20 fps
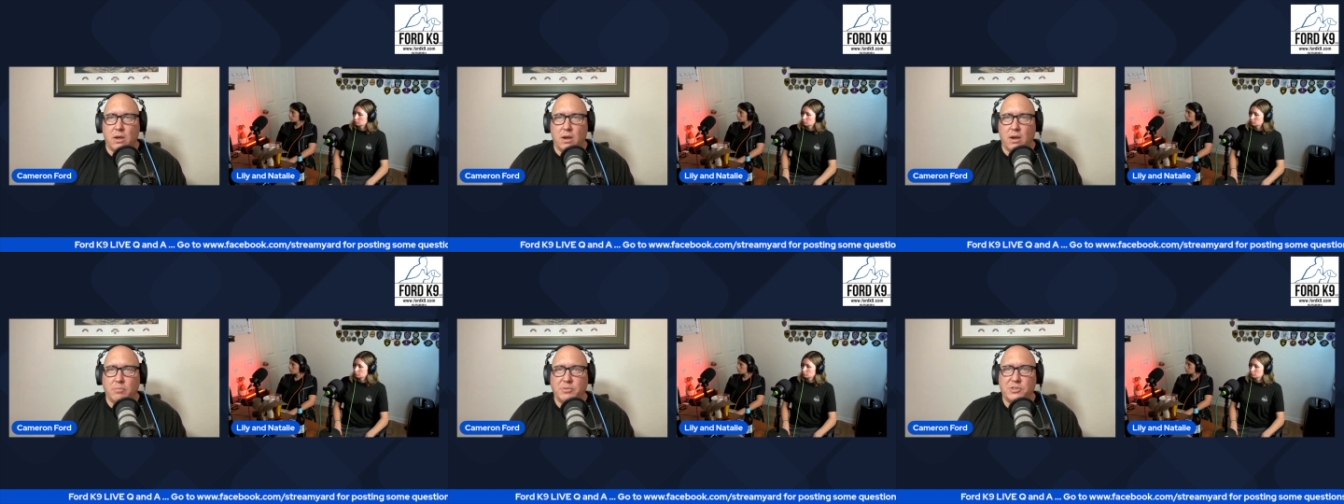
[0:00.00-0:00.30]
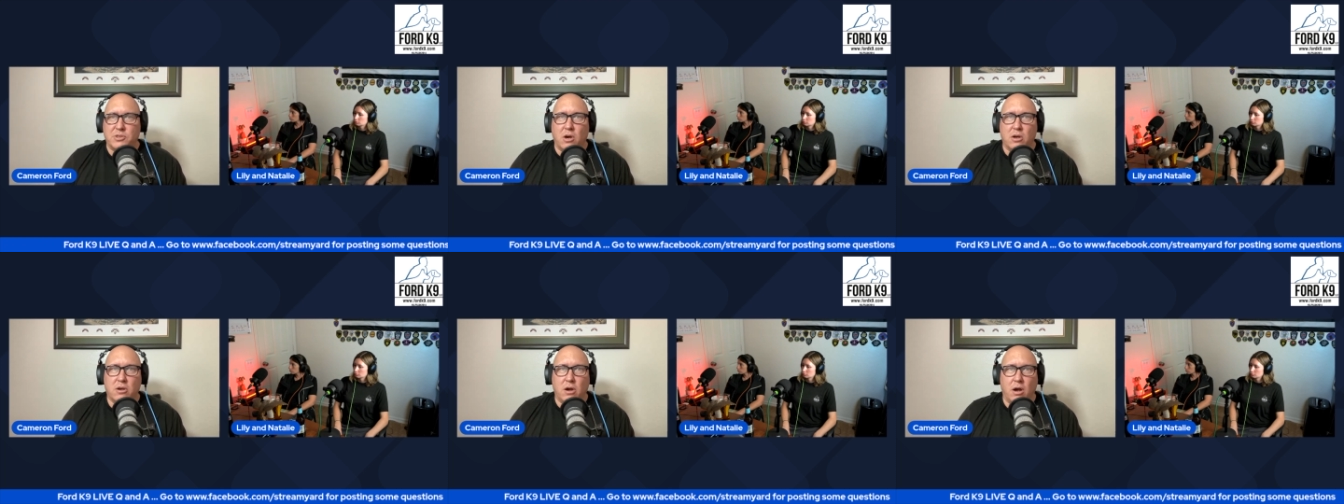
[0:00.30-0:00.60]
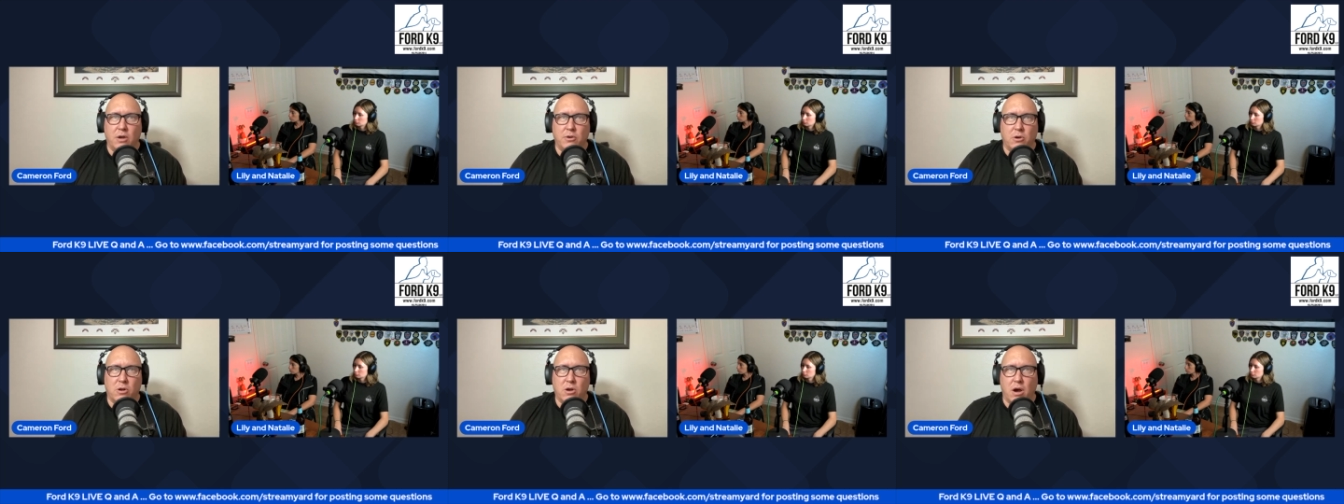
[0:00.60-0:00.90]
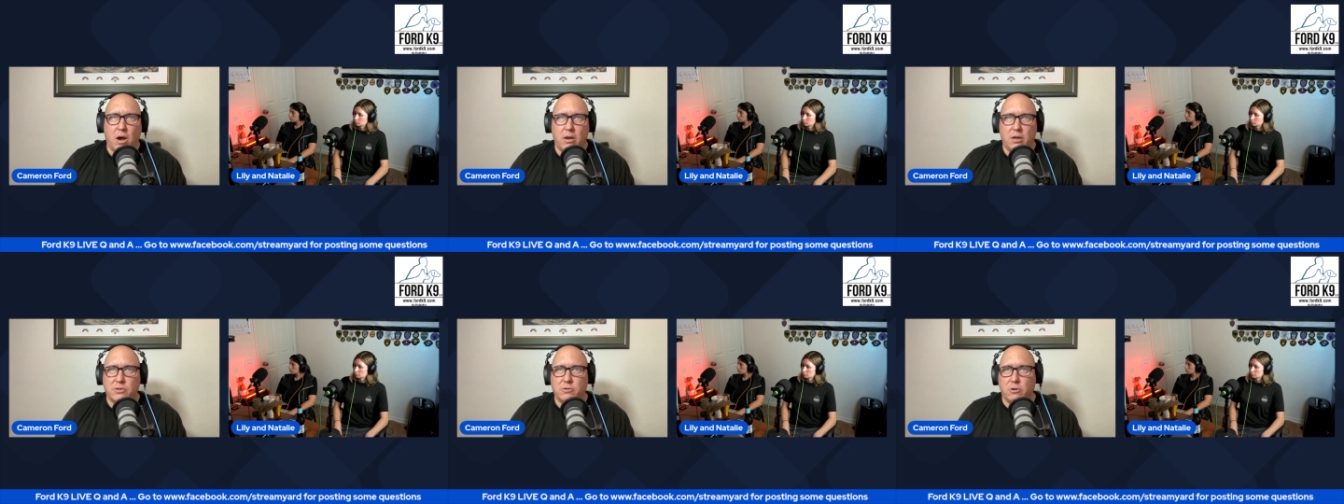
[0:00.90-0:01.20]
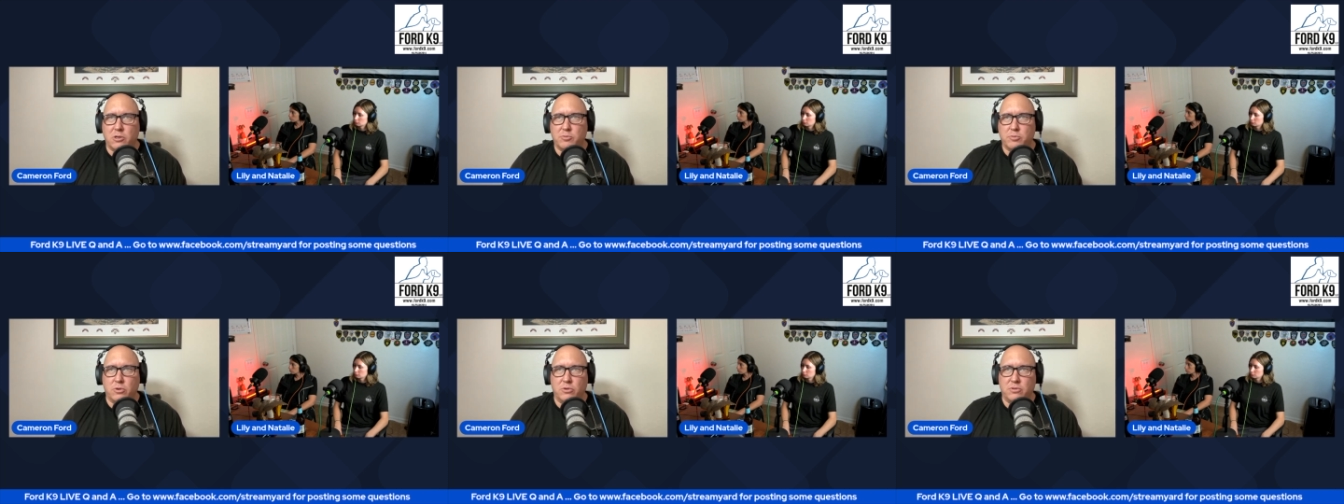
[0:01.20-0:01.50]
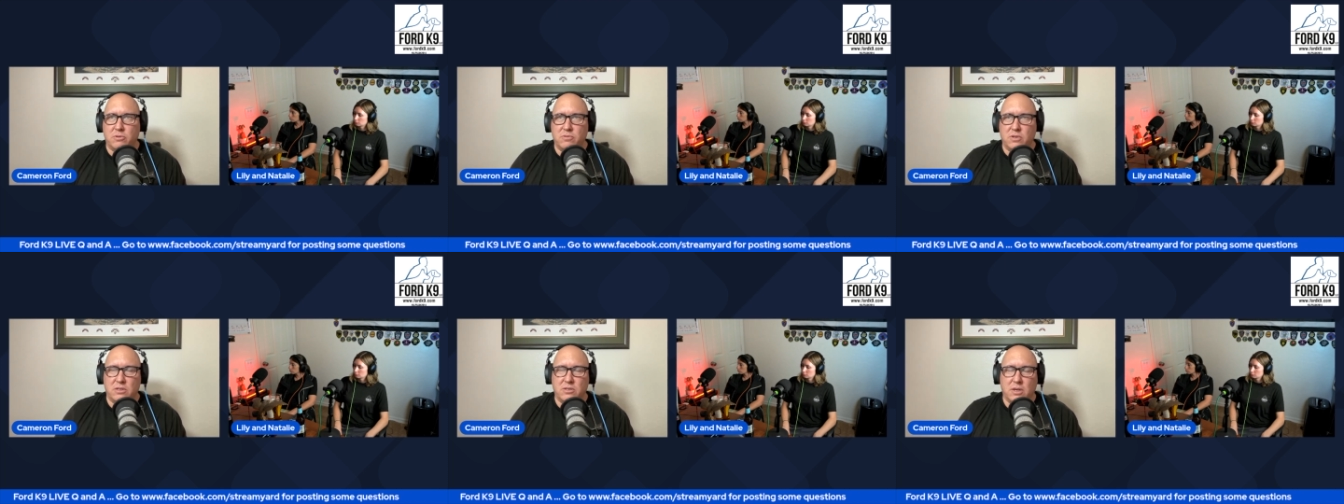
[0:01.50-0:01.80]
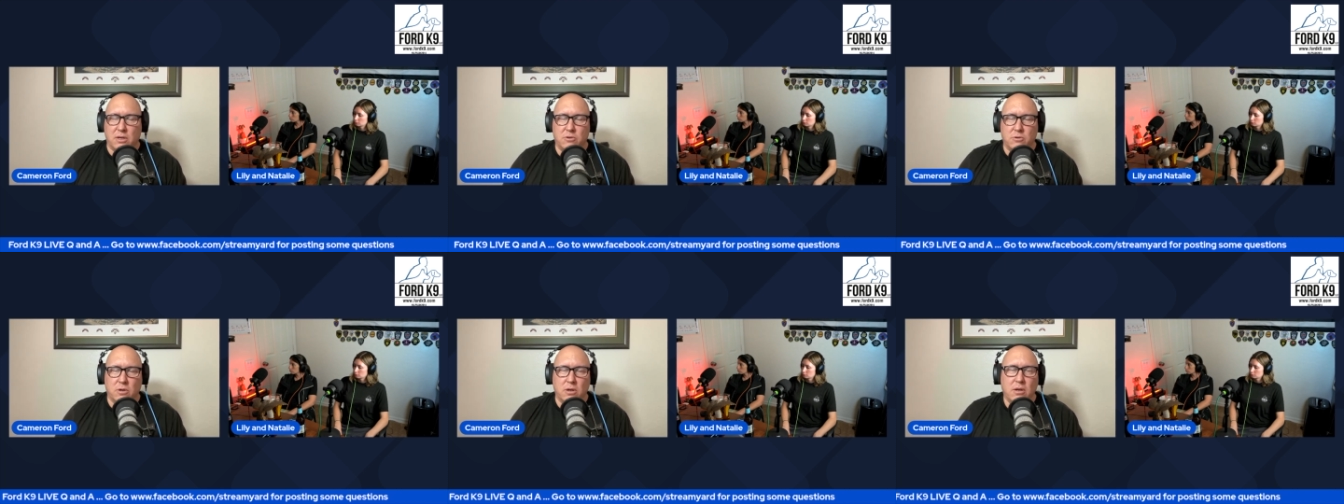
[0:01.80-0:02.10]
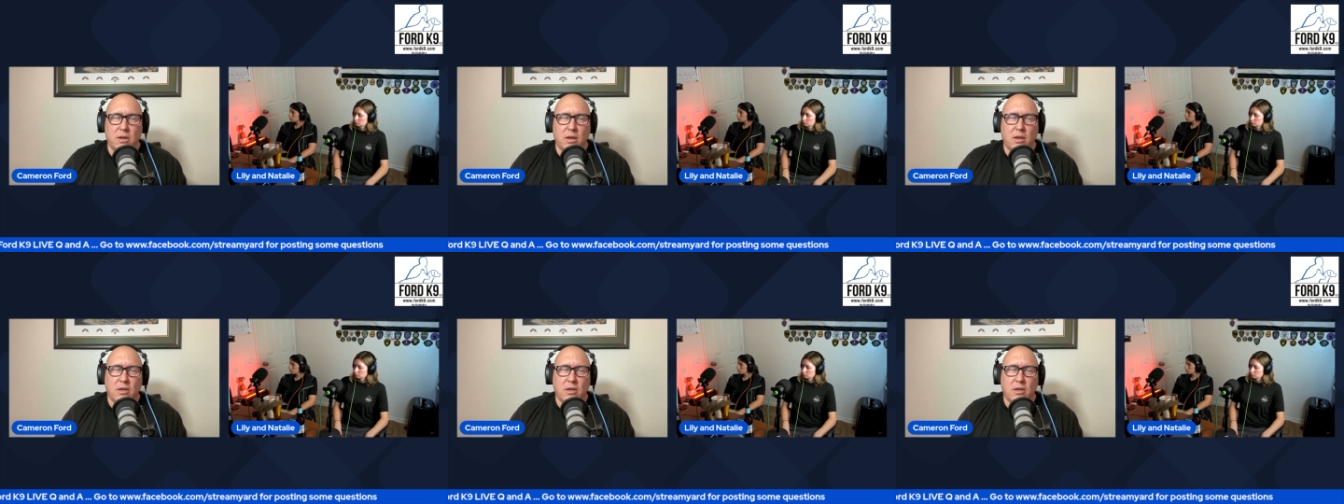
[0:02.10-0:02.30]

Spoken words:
stuck on narcotics or explosives, etc.